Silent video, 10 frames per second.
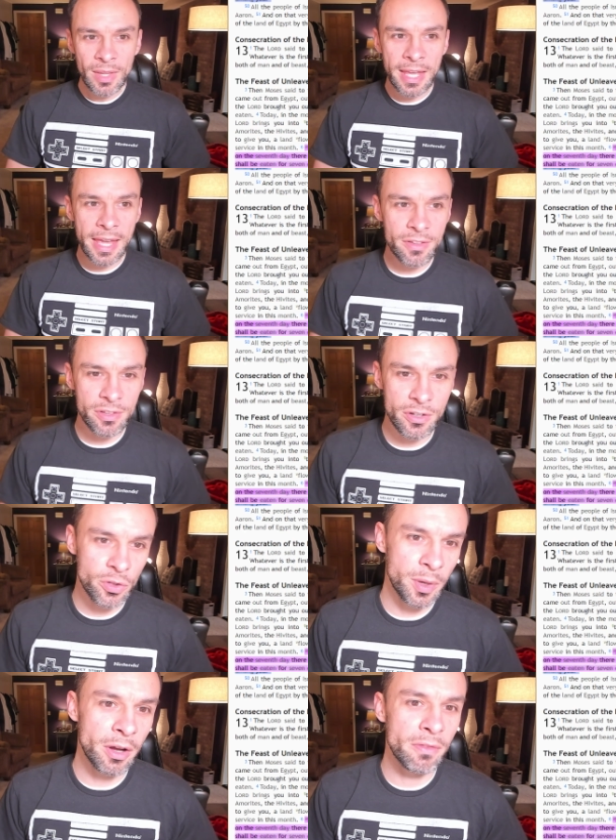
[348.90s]
Exodus
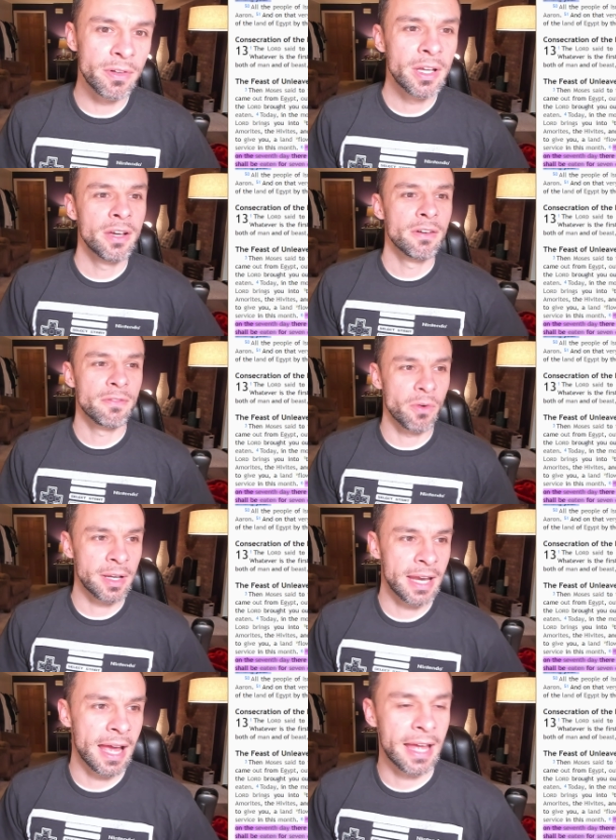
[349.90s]
12
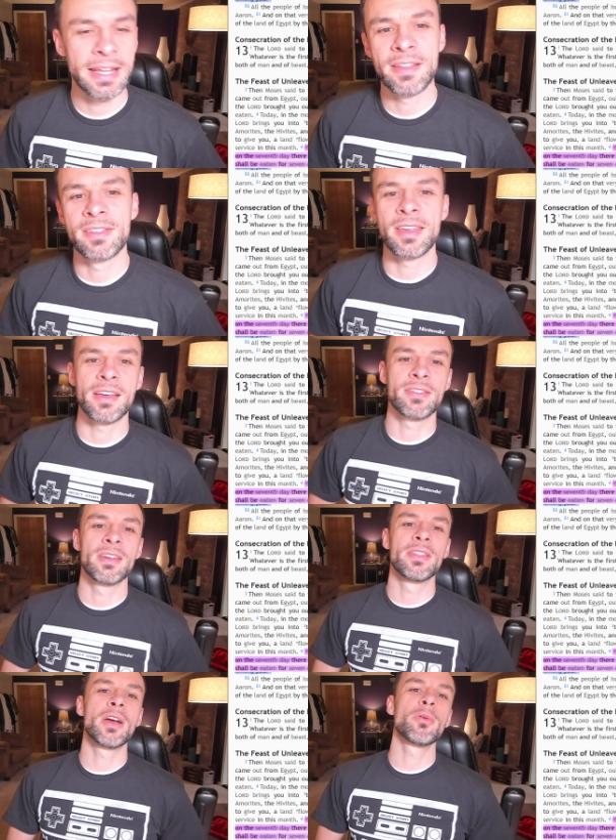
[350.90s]
49, it says,
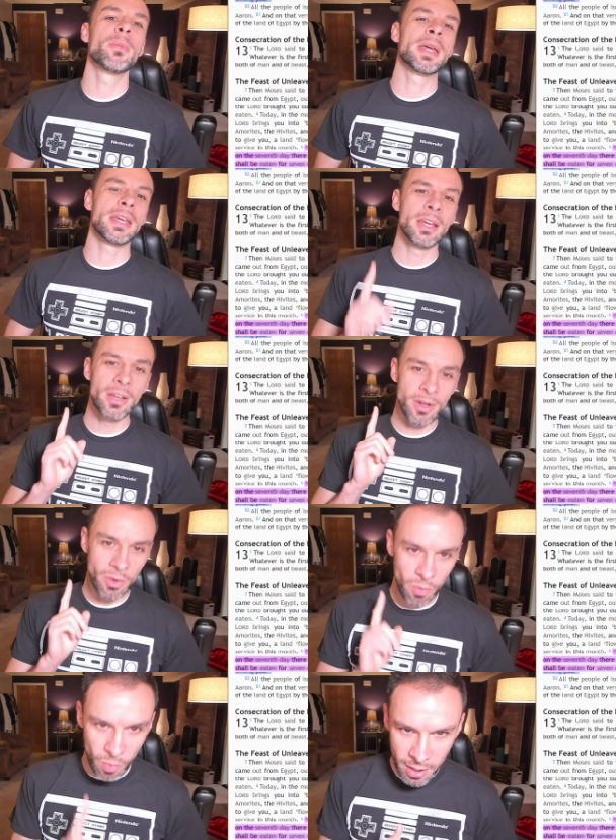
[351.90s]
There will be
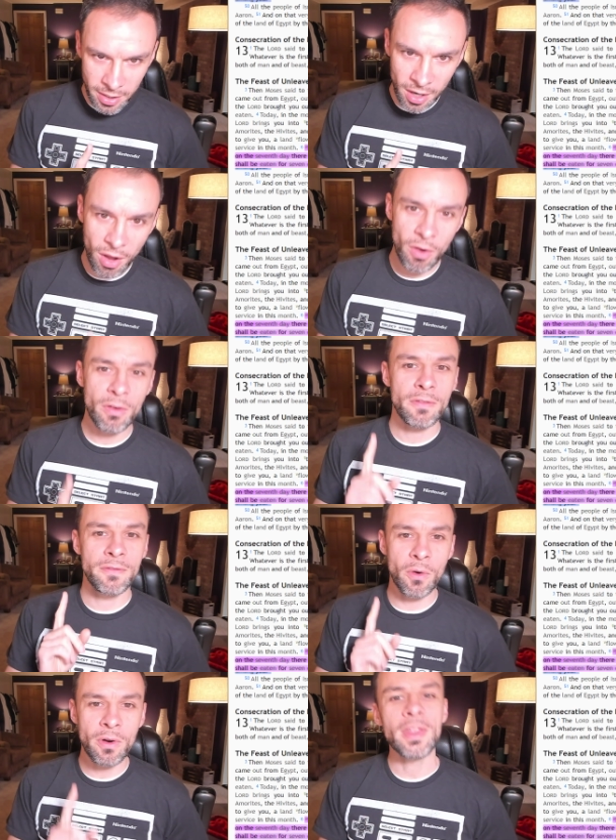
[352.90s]
one law
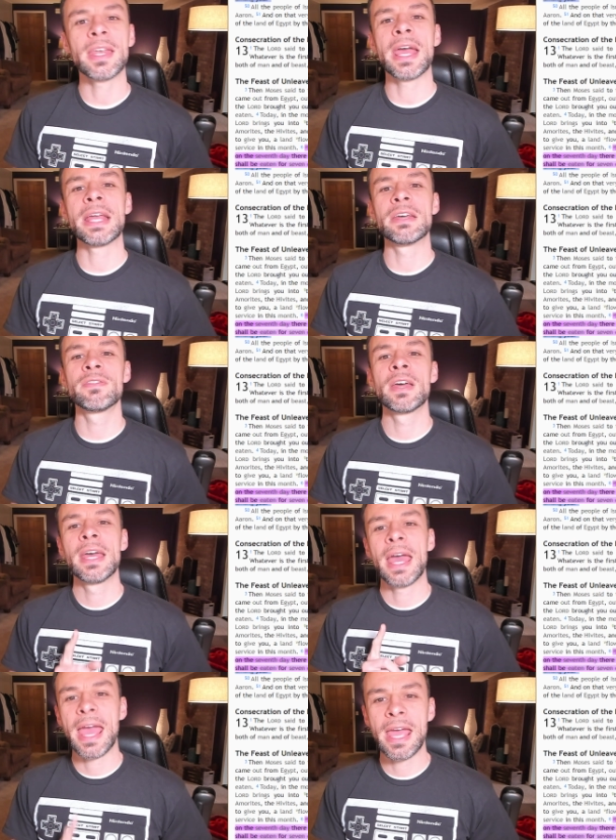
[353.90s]
for the native
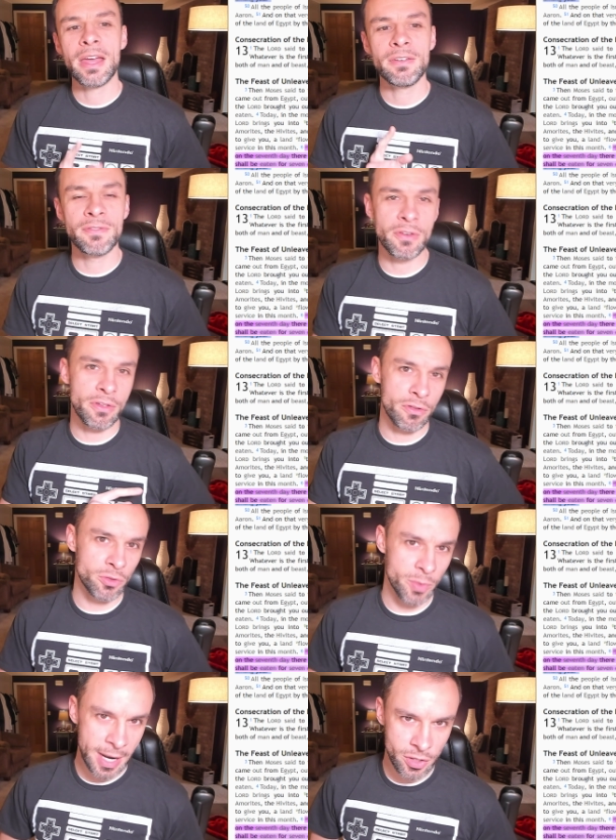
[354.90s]
and for the
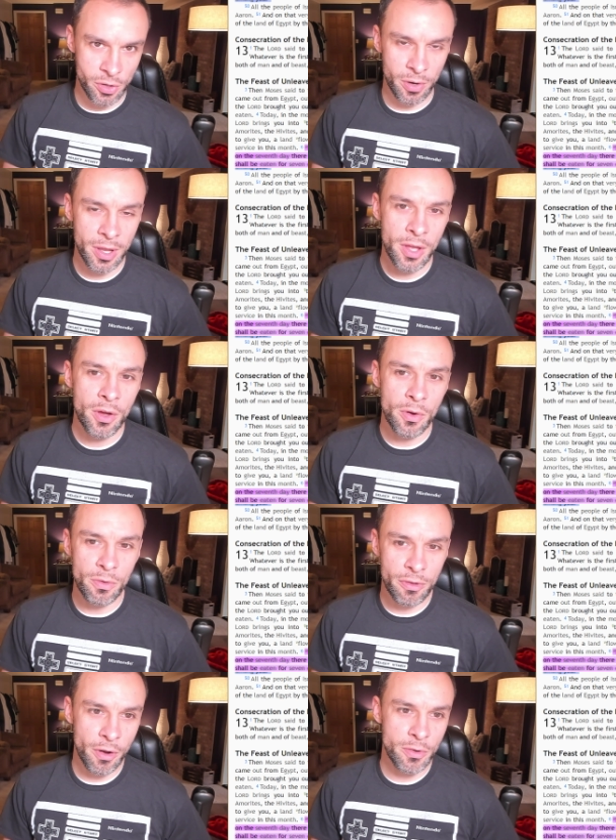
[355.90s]
stranger who
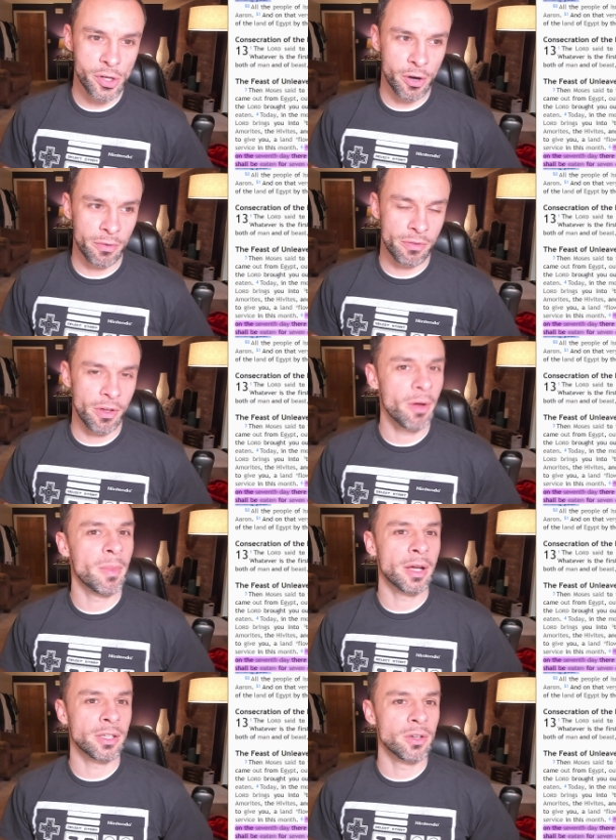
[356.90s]
sojourns
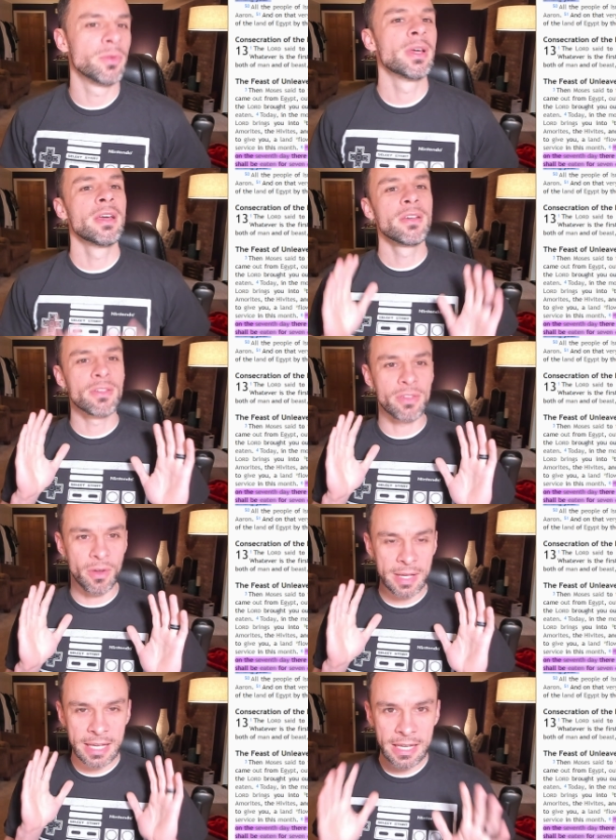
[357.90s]
among you.
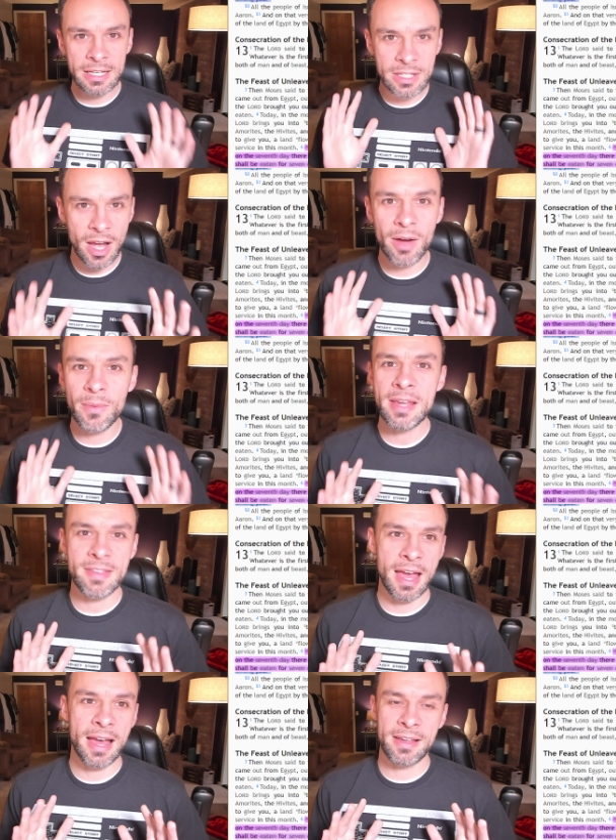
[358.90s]
So, in Yahweh's
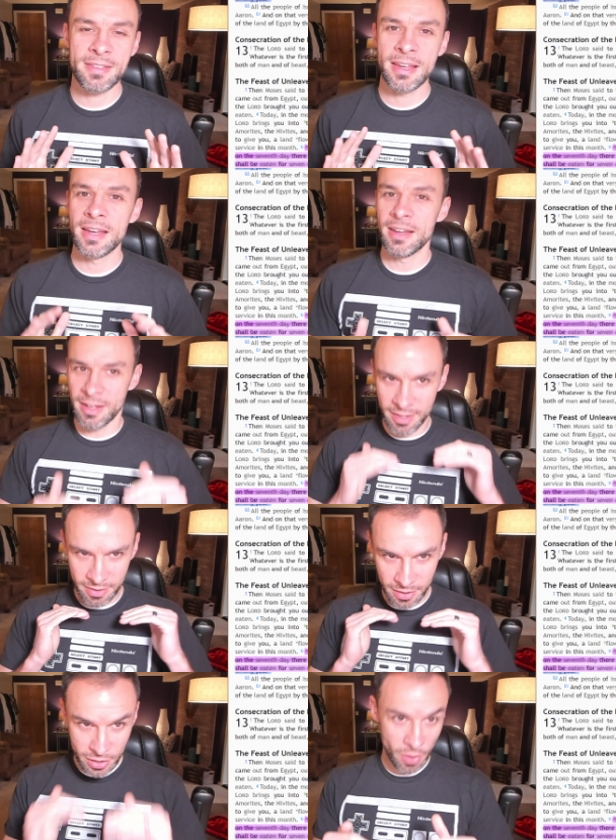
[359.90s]
eyes,
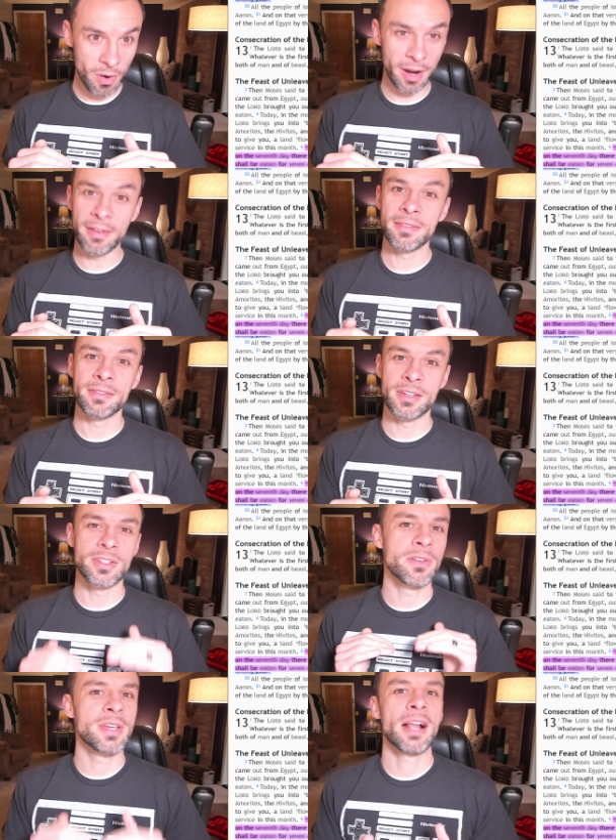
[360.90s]
the Torah, the
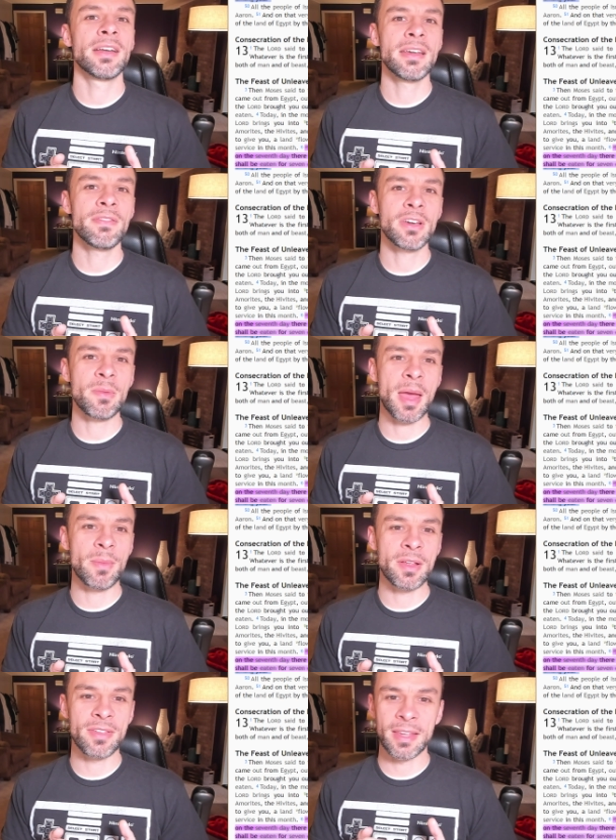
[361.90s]
totality of the
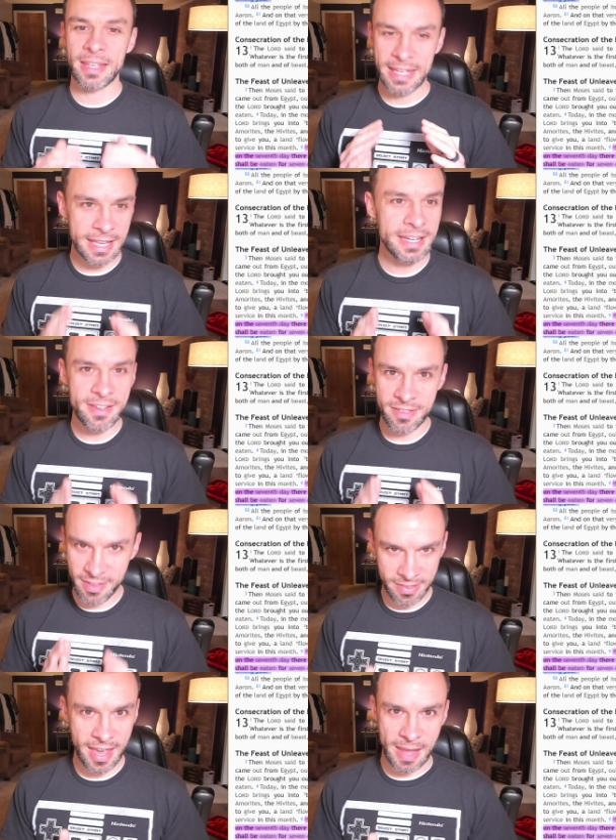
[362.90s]
commandments, it is
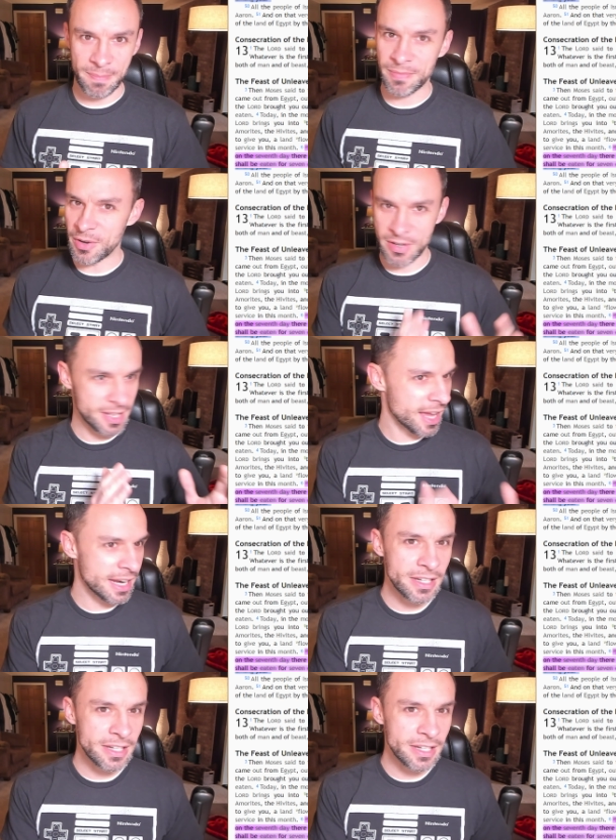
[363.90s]
the same. There is not a